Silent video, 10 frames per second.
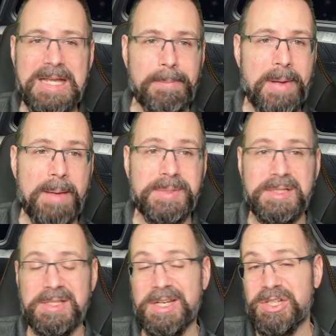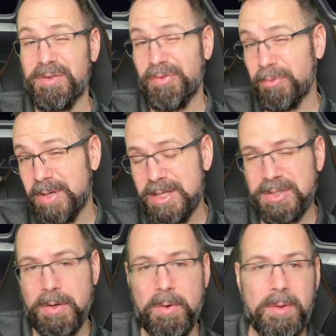Pops is initiative 3,
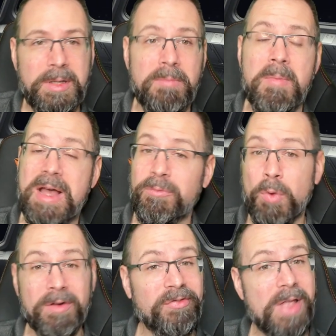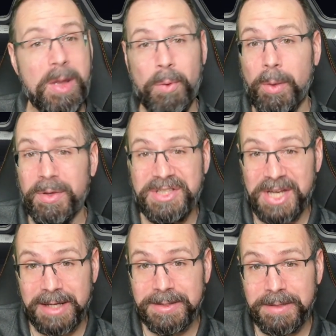so might want to fly well with
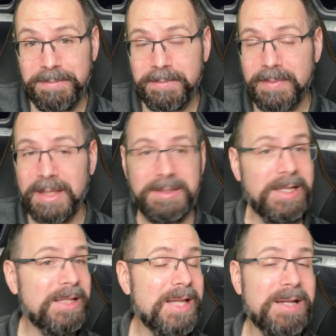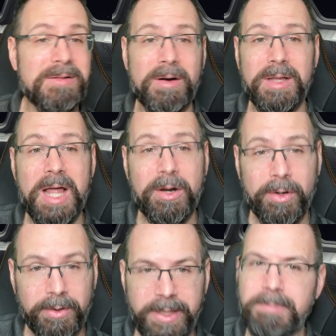Janson to get that target lock
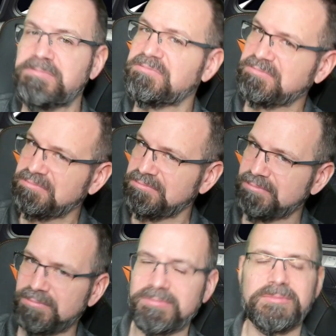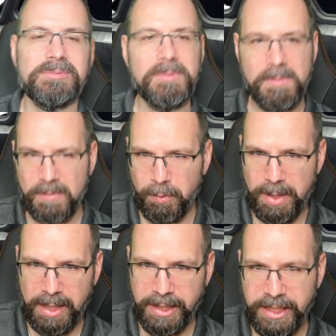early.
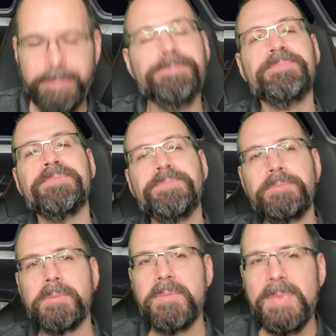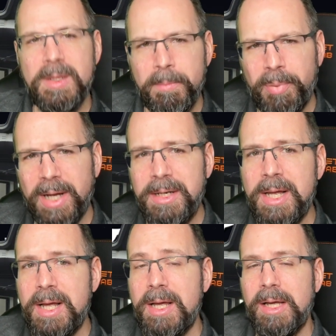Great idea. But
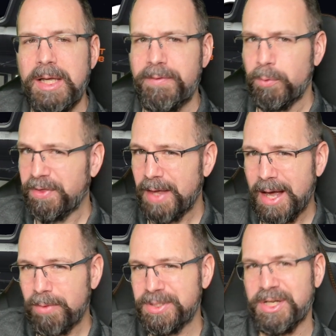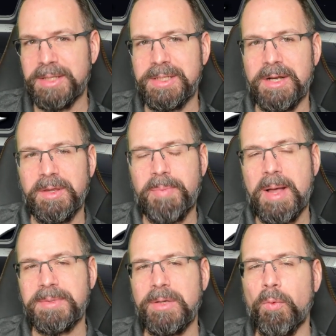even without Janson, I think
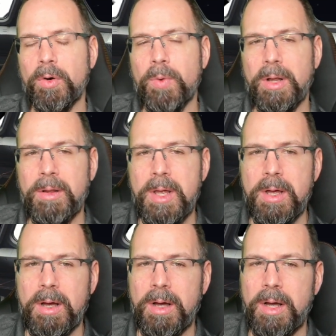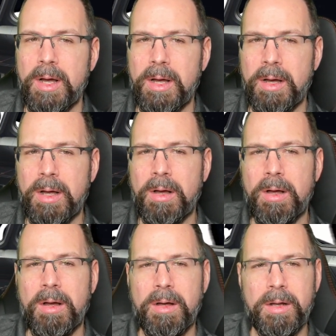Pops can work well uh,
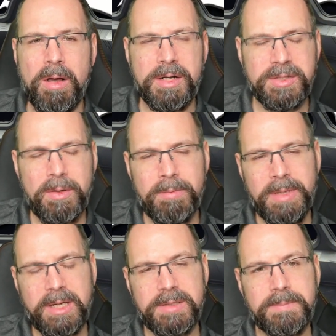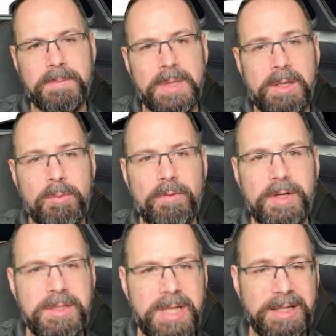on, on his own because you can move
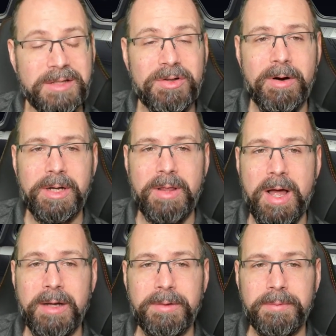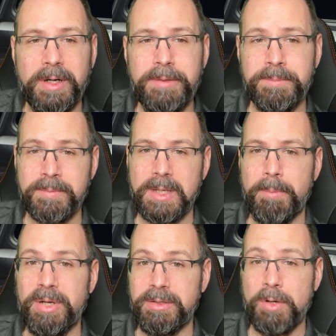in, take the target lock, right?
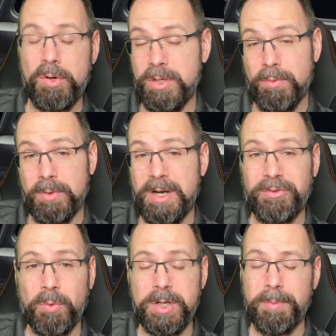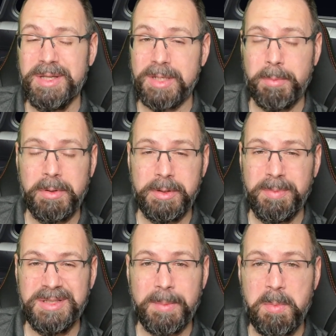But oh, you won't have to worry. You'll be double. You'll
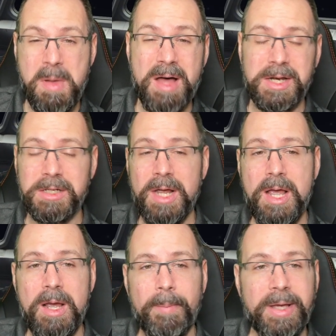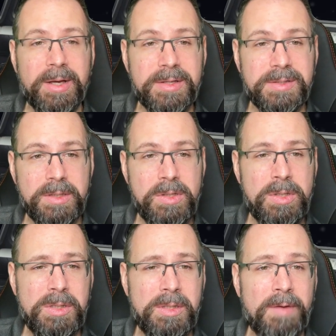be double modded because
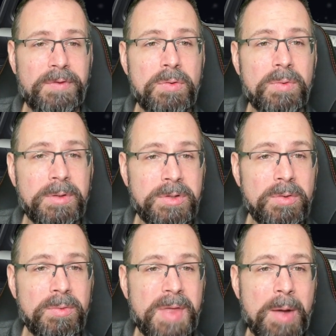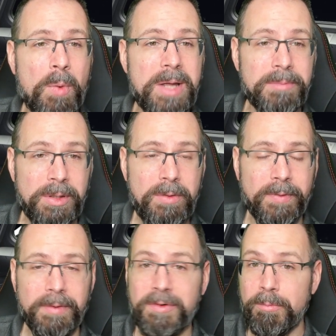if you do that white
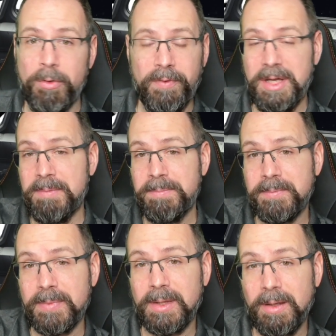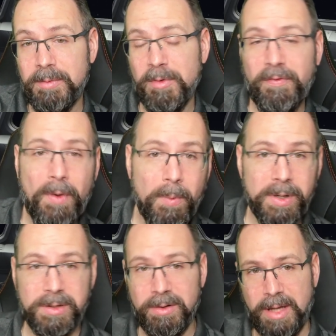maneuver, if you move in, you move
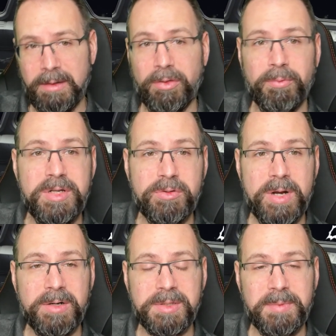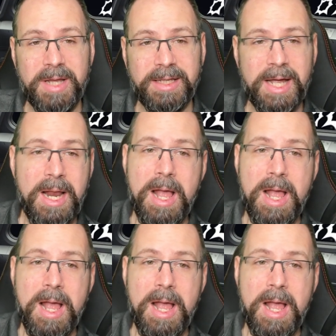forward, you do like a three straight or something like that.